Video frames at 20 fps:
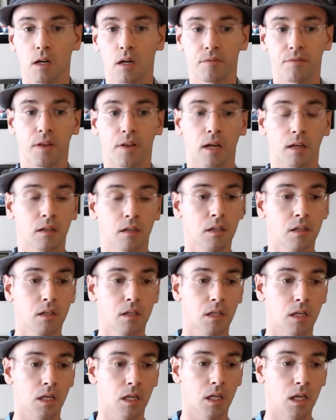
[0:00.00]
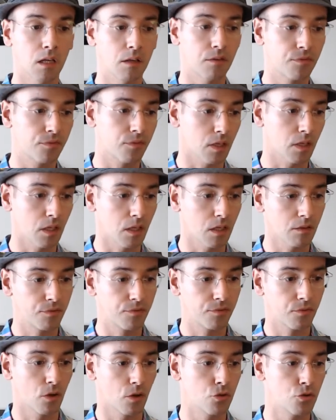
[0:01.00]
It's like,
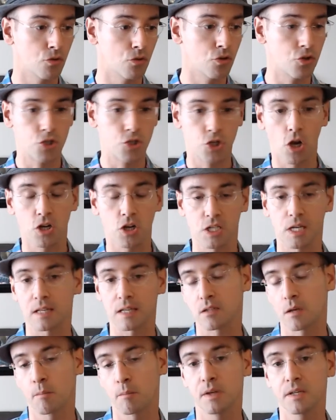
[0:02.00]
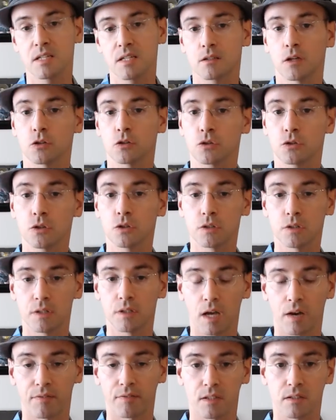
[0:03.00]
if you judge that somebody's not good
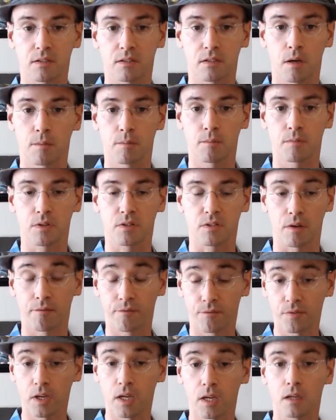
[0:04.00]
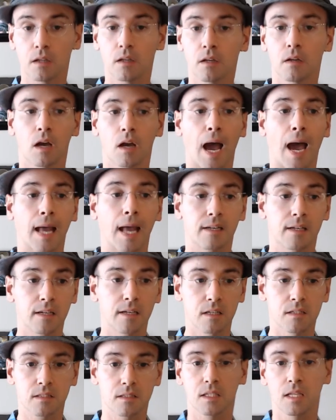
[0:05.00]
enough at something, at
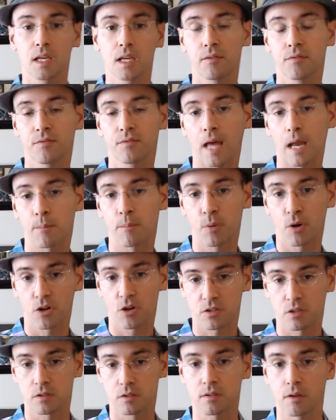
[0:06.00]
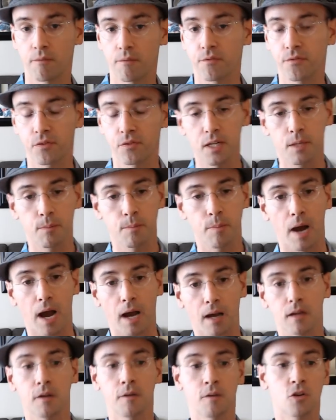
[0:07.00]
least give that person some
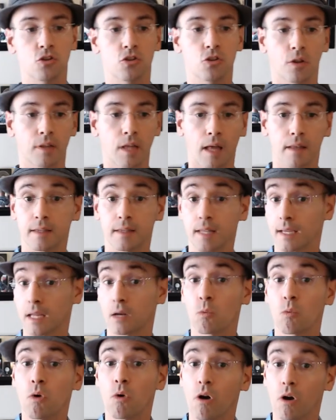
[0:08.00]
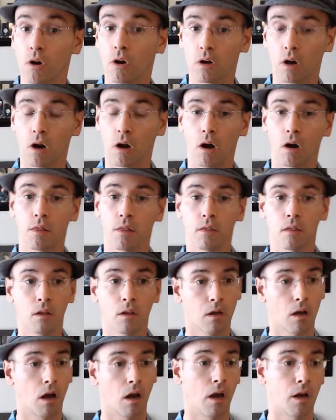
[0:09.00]
feedback so that they can work on,
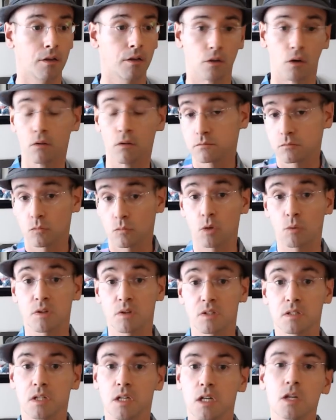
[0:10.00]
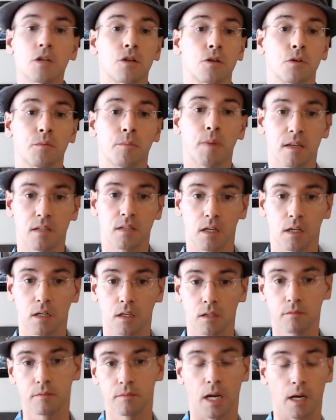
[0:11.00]
you know, what was the issue, basically,
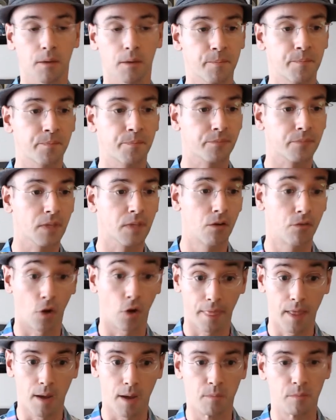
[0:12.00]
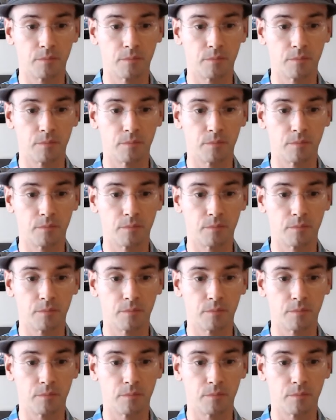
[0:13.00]
like, for them.